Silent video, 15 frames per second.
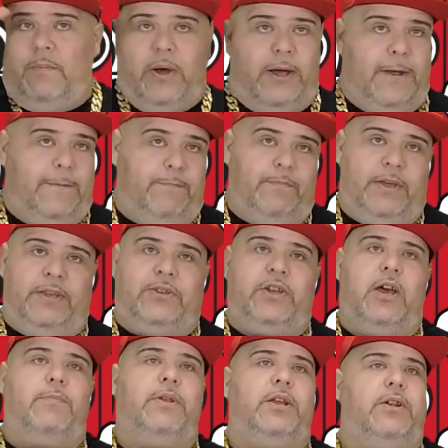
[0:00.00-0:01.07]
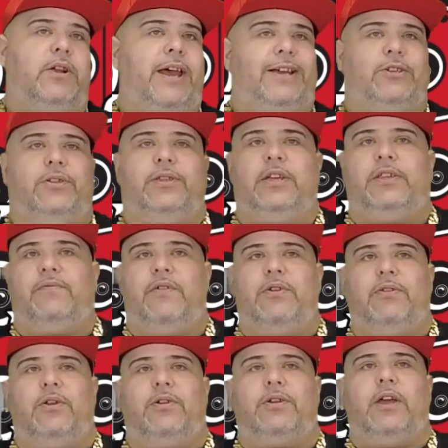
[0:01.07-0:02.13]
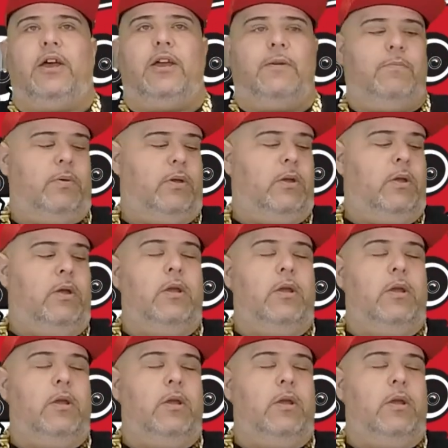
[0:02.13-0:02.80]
but it's coming international, it takes a very long time.